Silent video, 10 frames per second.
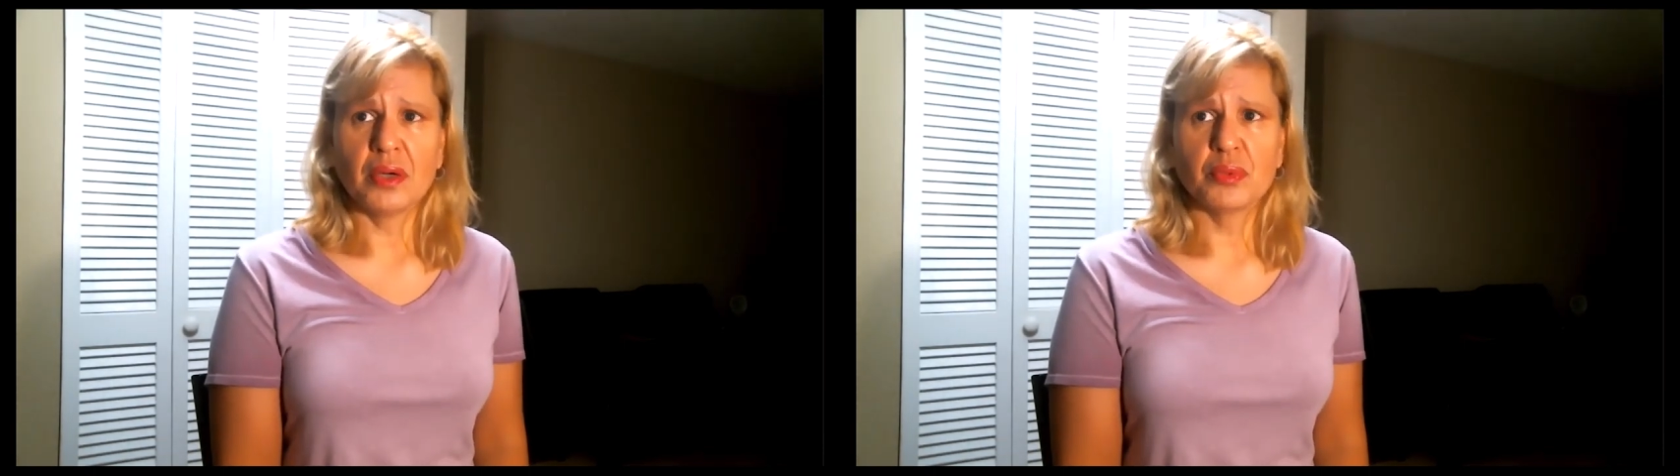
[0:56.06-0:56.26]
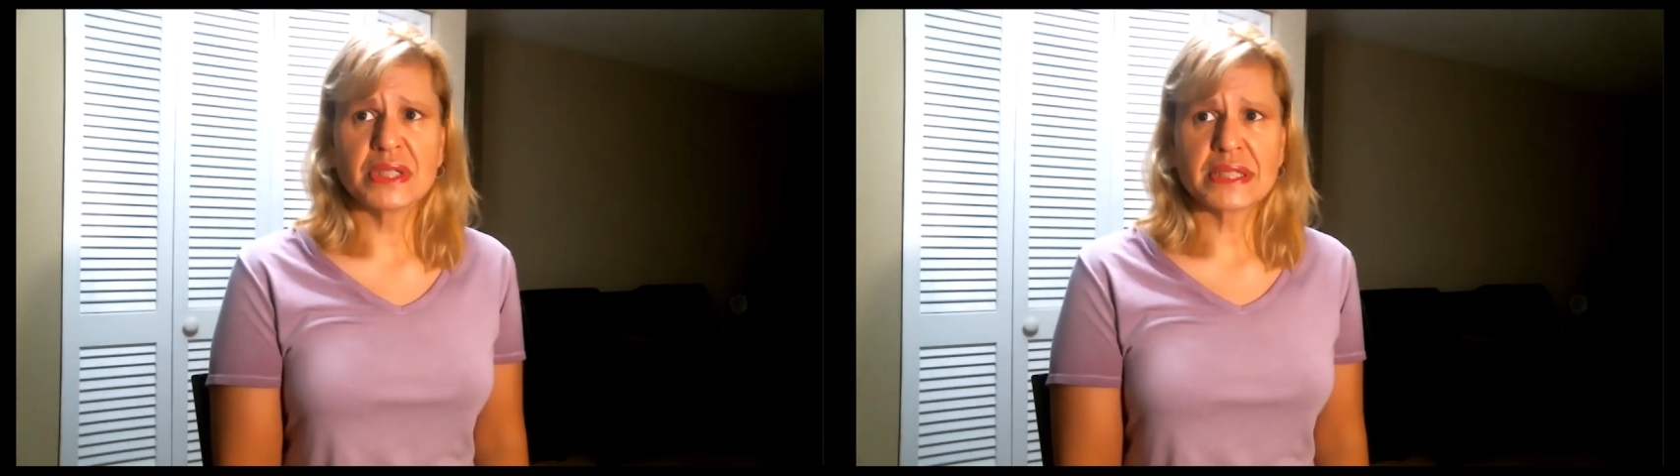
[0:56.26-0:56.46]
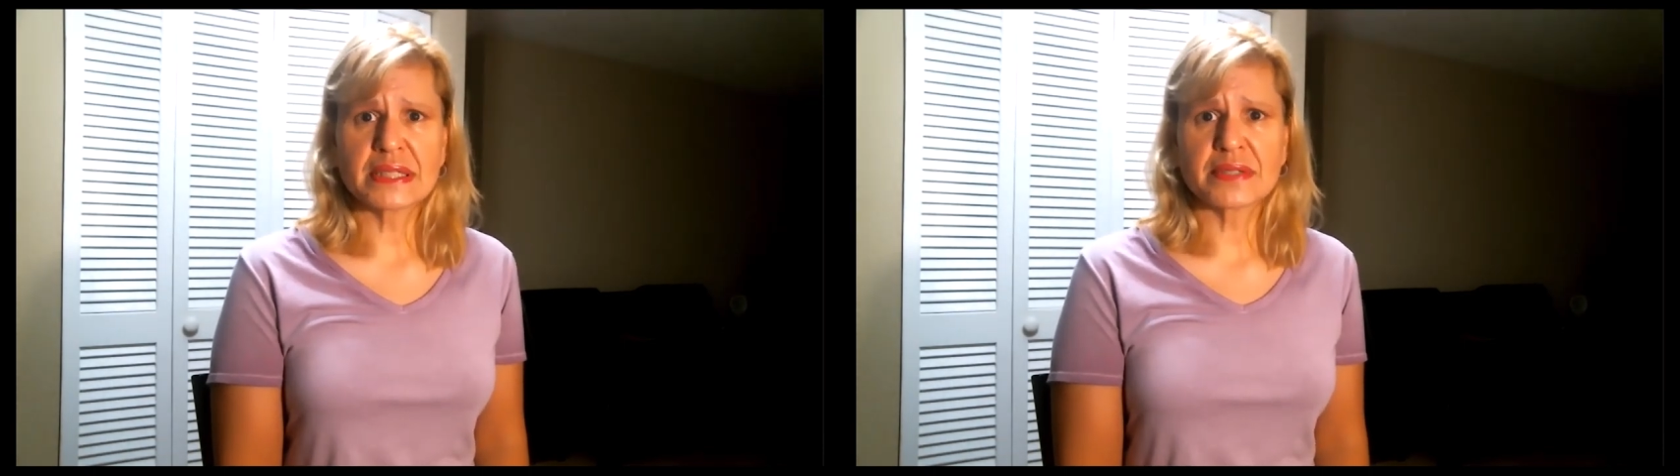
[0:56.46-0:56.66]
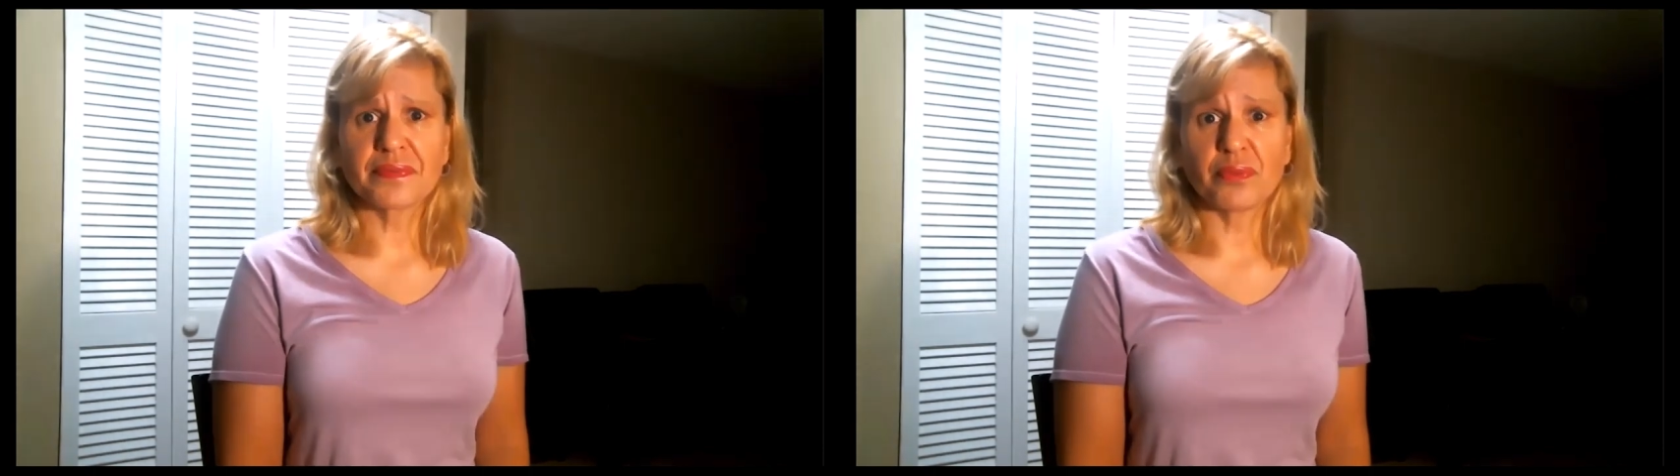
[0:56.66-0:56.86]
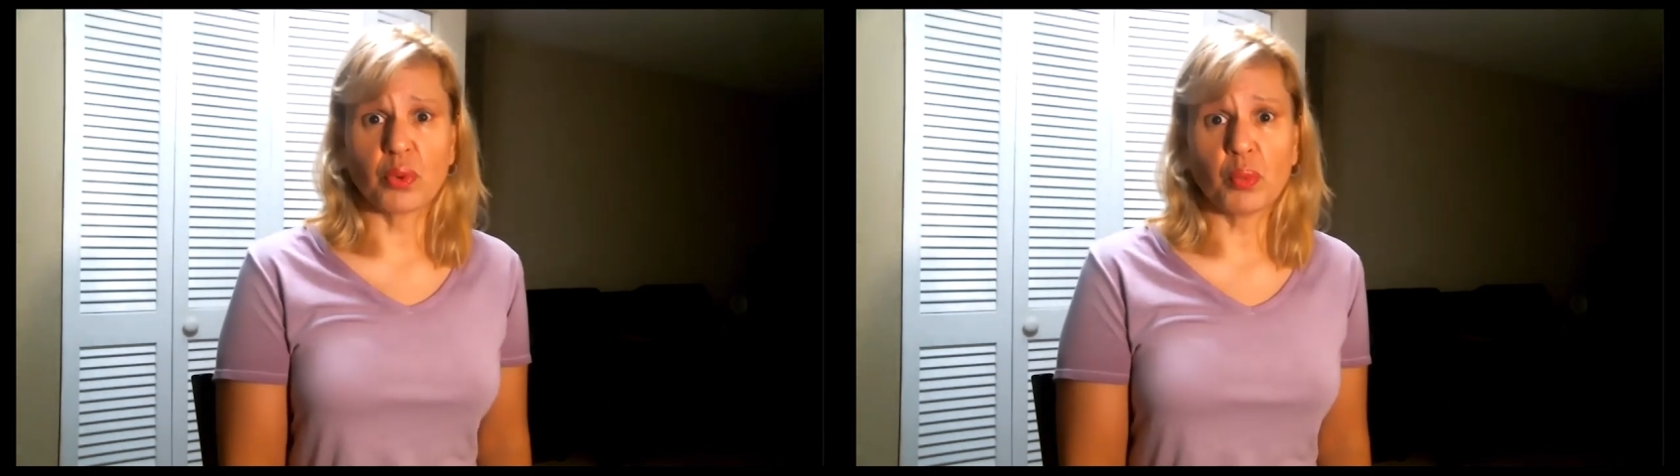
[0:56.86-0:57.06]
recess
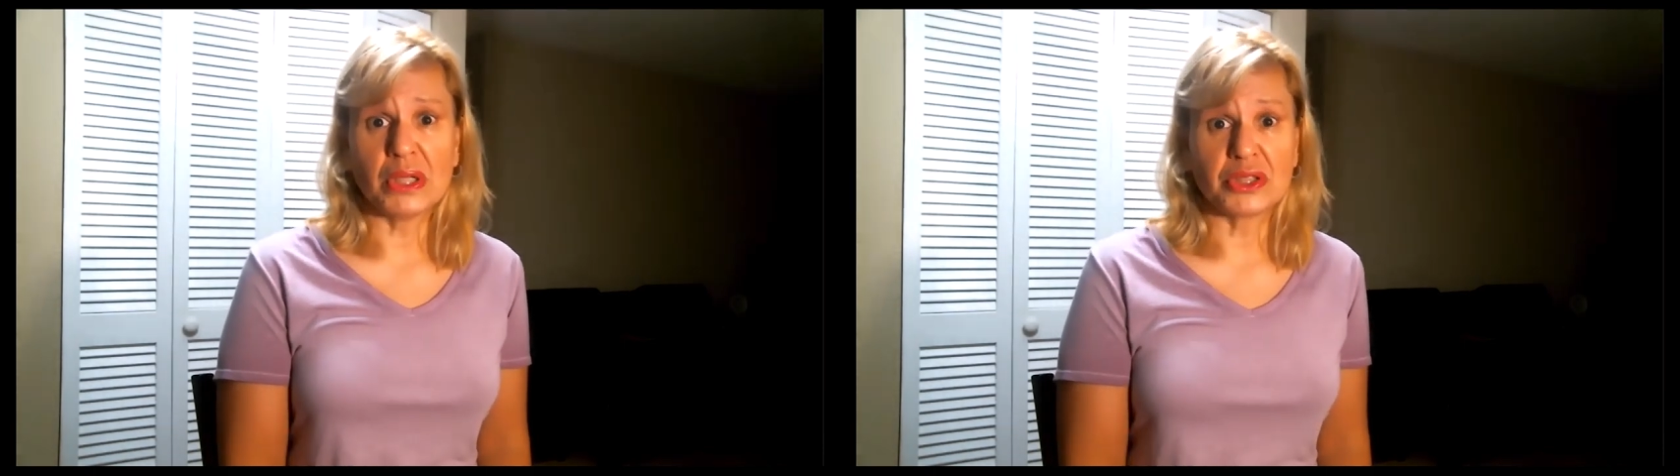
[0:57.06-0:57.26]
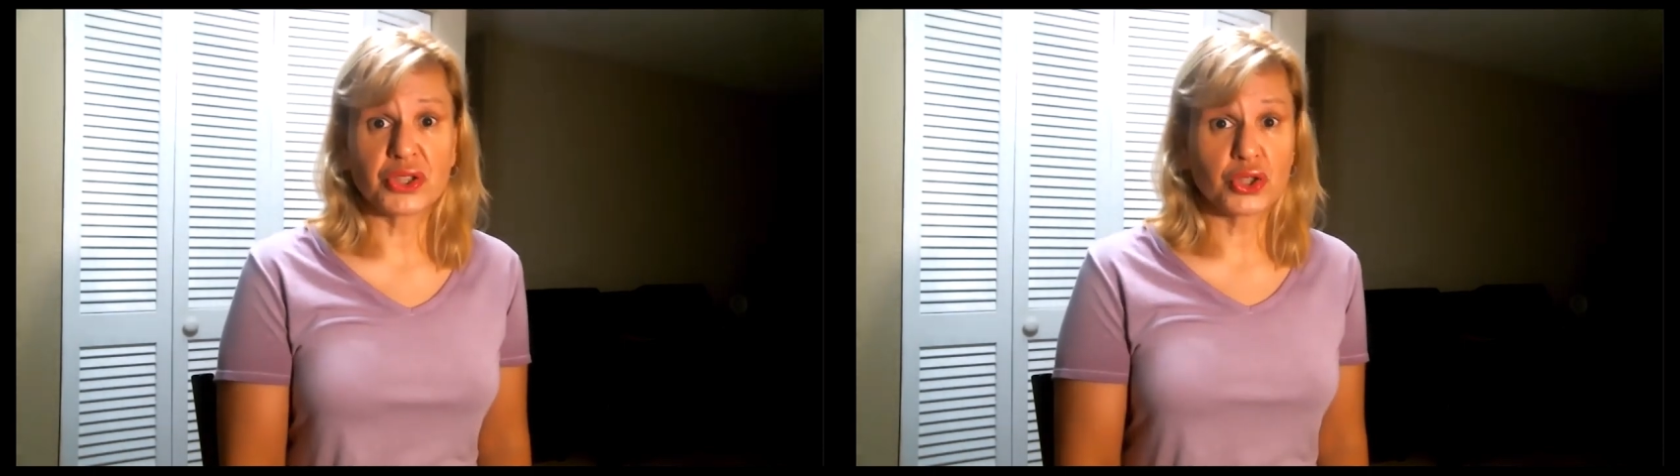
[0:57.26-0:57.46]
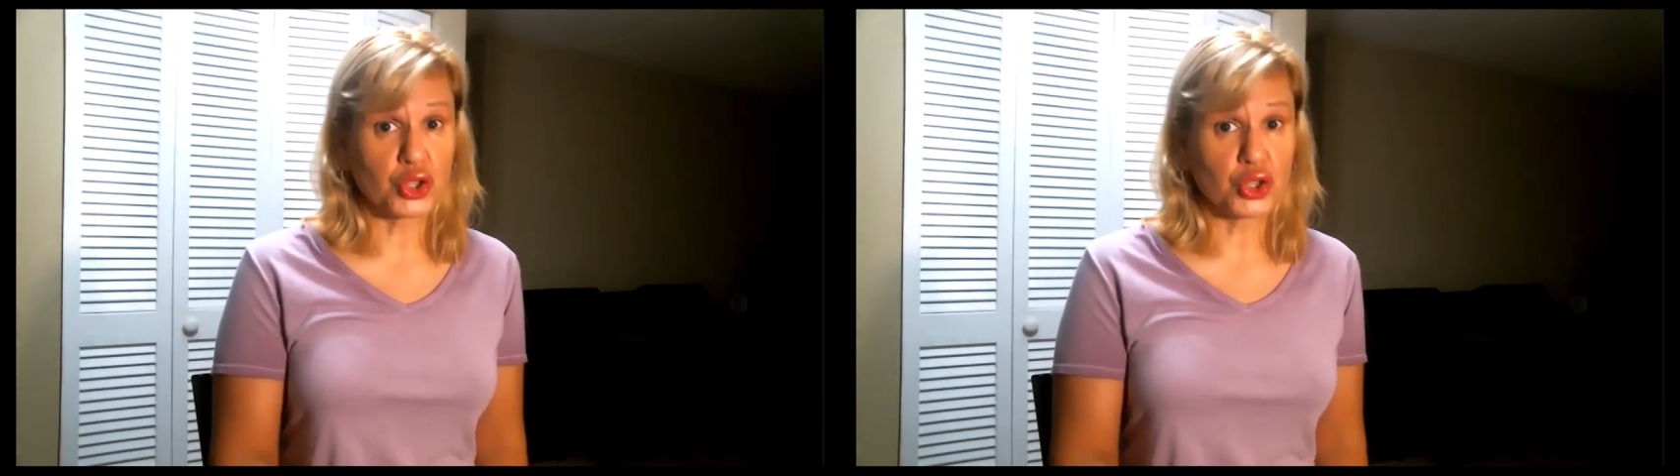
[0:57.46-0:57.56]
for what,